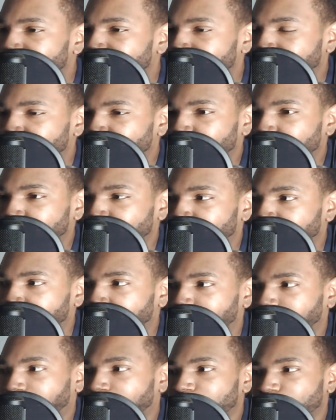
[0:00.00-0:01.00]
it's just in
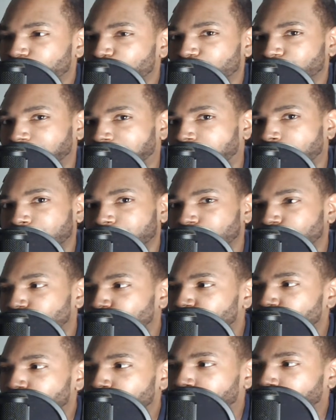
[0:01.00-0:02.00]
case you damage the
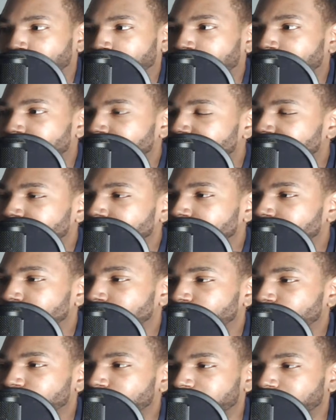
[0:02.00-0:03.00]
room or buy anything in the
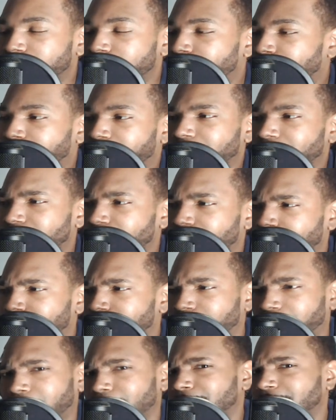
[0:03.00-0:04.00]
room. Like, and
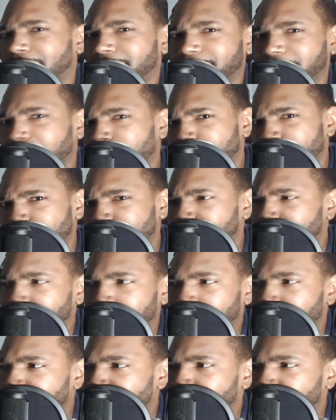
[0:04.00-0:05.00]
I'm not damaging
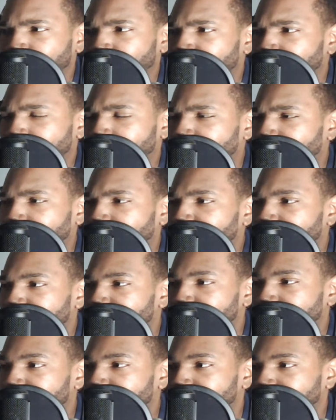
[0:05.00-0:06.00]
nothing, nor am I buying
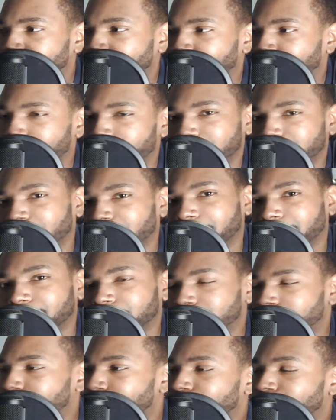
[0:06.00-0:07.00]
nothing in there in the
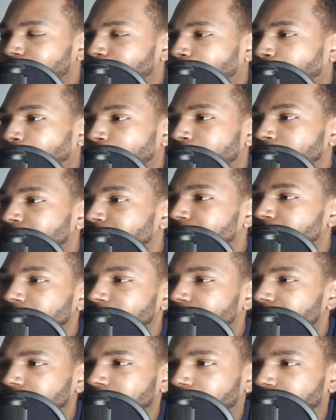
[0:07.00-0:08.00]
slightest. So
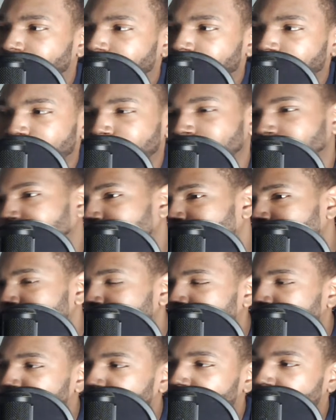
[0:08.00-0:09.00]
yeah, they can put that on a
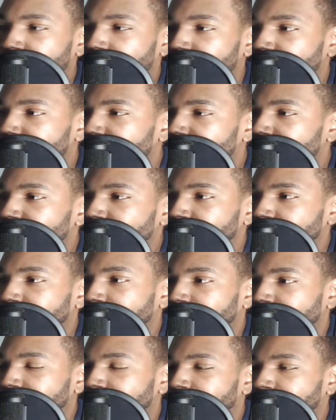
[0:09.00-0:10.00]
separate card. But
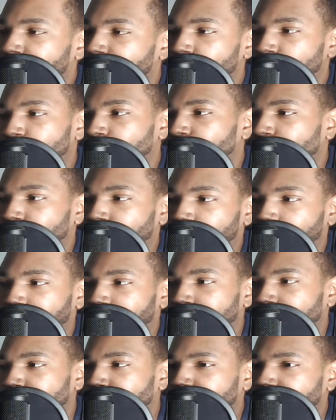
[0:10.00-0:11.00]
like, if I owe a
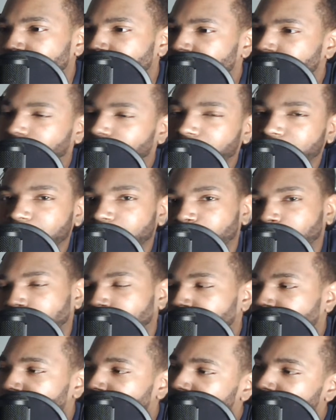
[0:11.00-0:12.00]
remaining balance, and I'll just pay
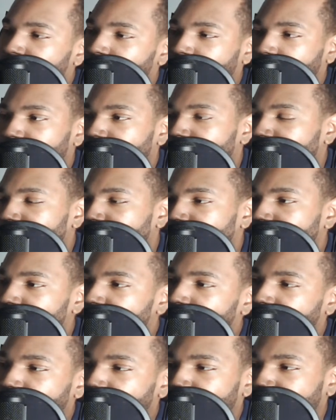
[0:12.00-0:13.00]
that out the main
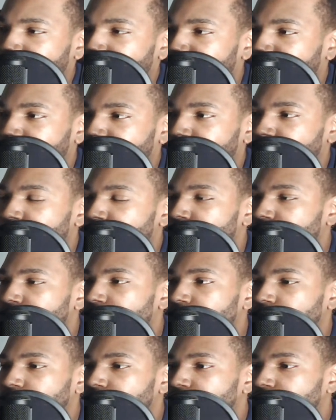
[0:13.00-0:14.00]
bank account.
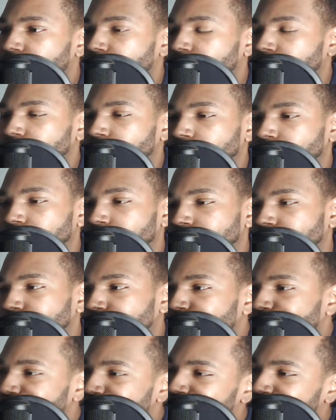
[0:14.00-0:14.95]
So